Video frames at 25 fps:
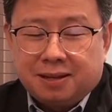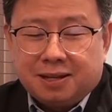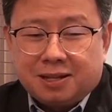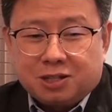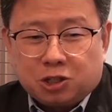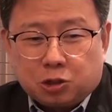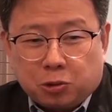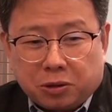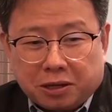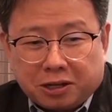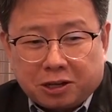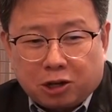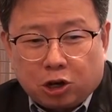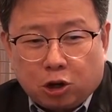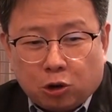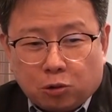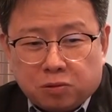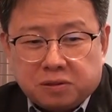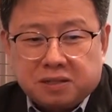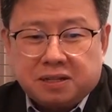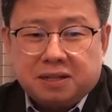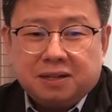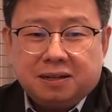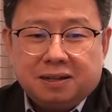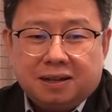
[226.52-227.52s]
So in
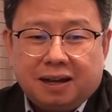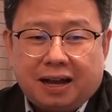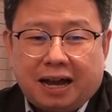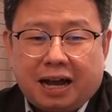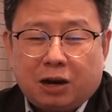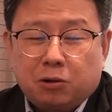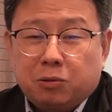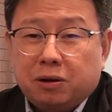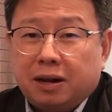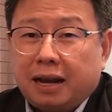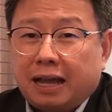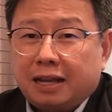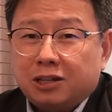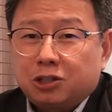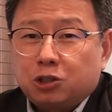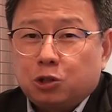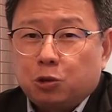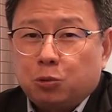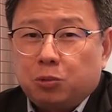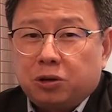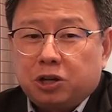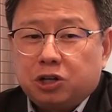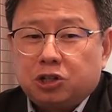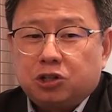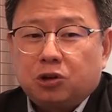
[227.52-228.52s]
closing, I would like to
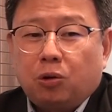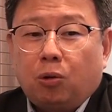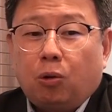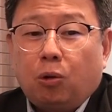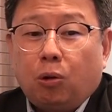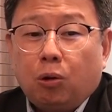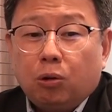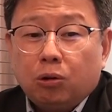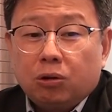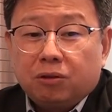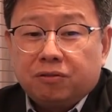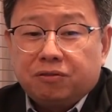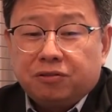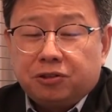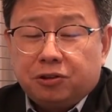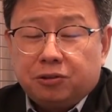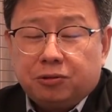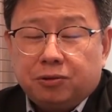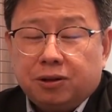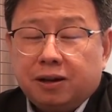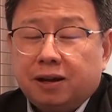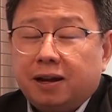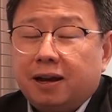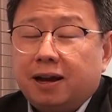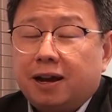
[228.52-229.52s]
wish all of
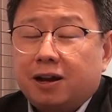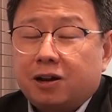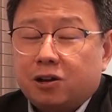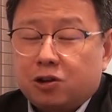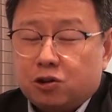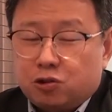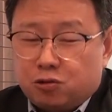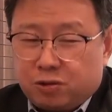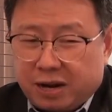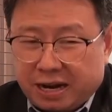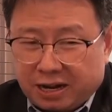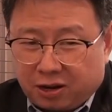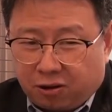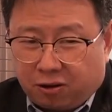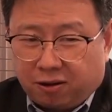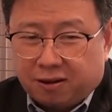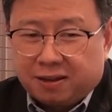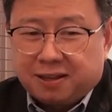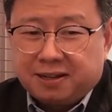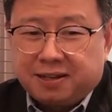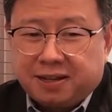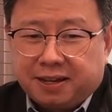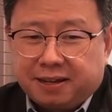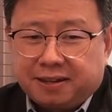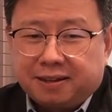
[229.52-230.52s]
you a great
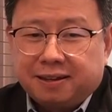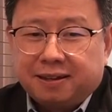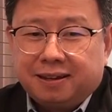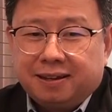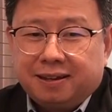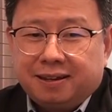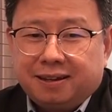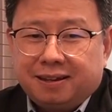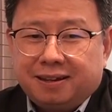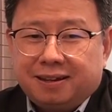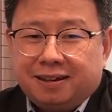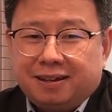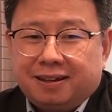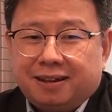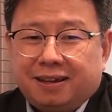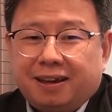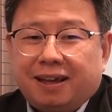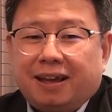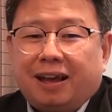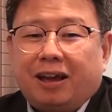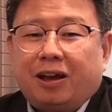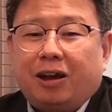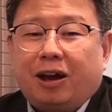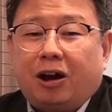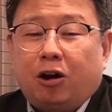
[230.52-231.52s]
holiday.
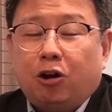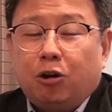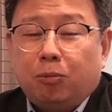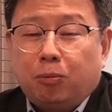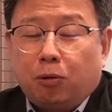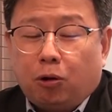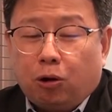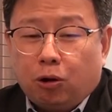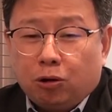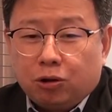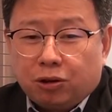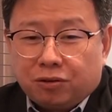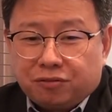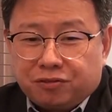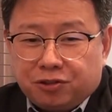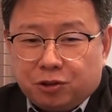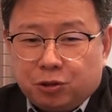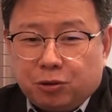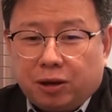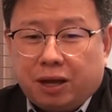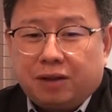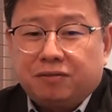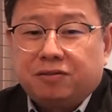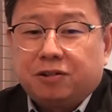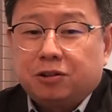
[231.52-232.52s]
I hope all of
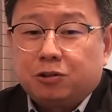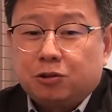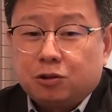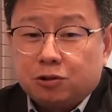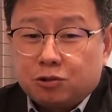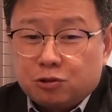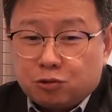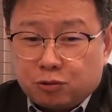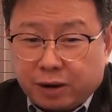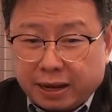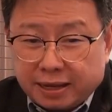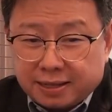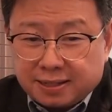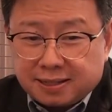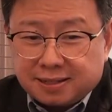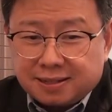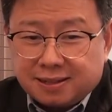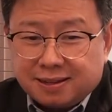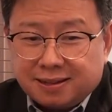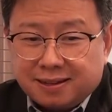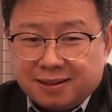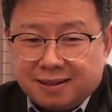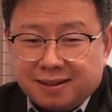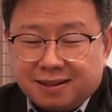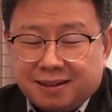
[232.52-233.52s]
you have a good rest,
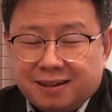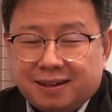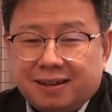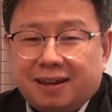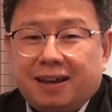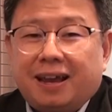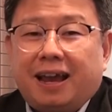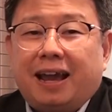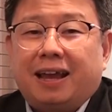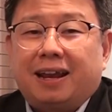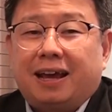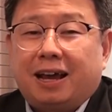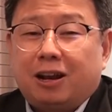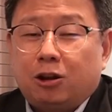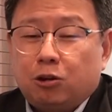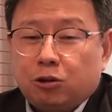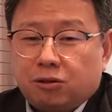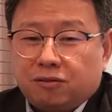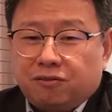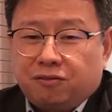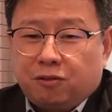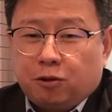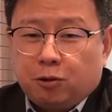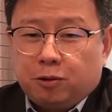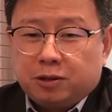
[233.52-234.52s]
and I
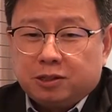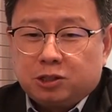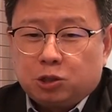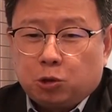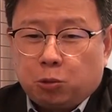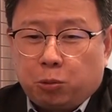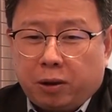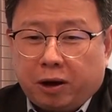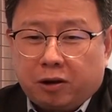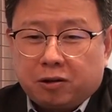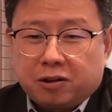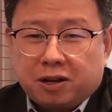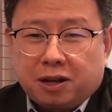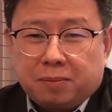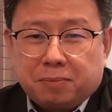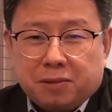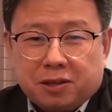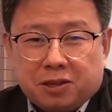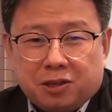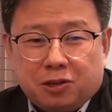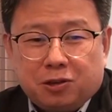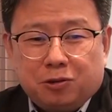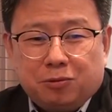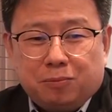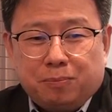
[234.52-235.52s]
look forward to
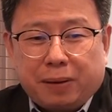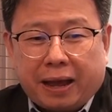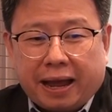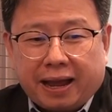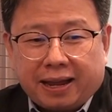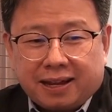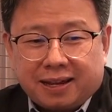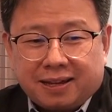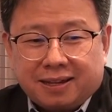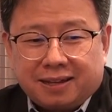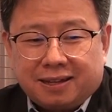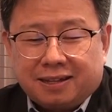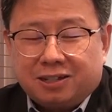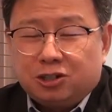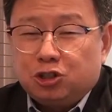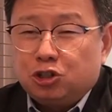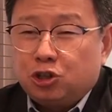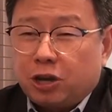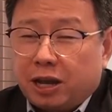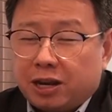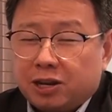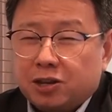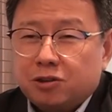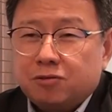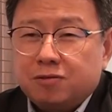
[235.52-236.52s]
welcoming you back in
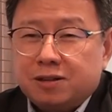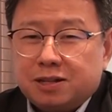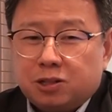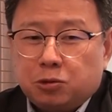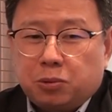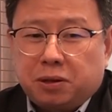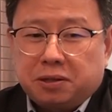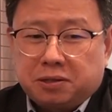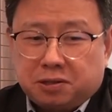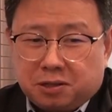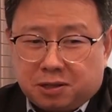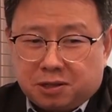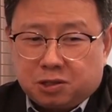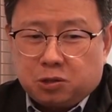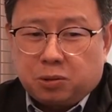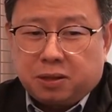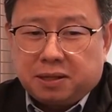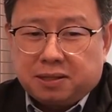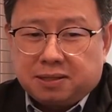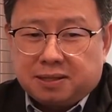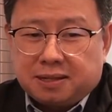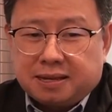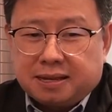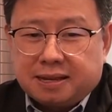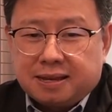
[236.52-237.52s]
January
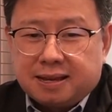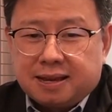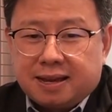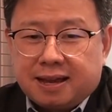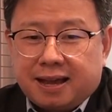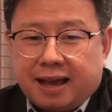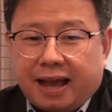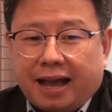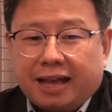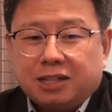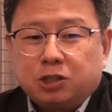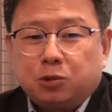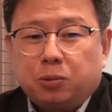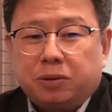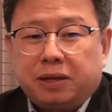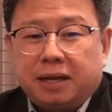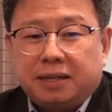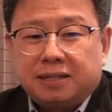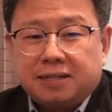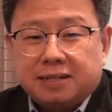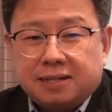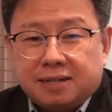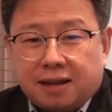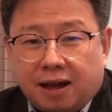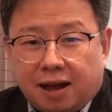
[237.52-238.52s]
2020 as we
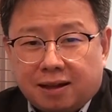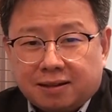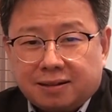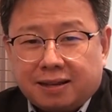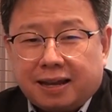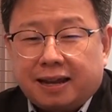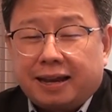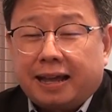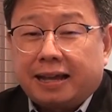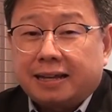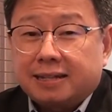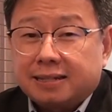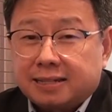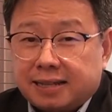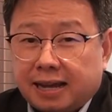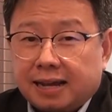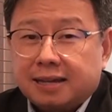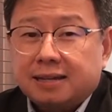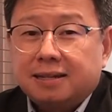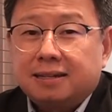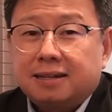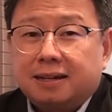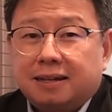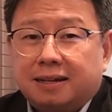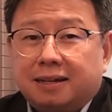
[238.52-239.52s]
start an
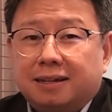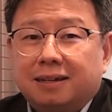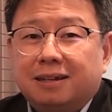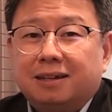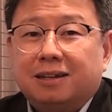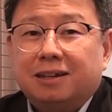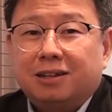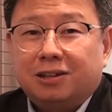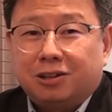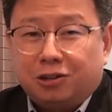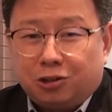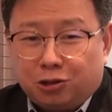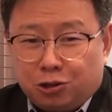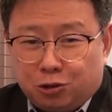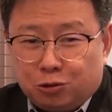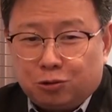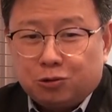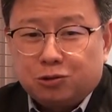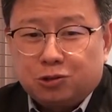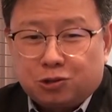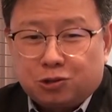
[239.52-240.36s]
exciting new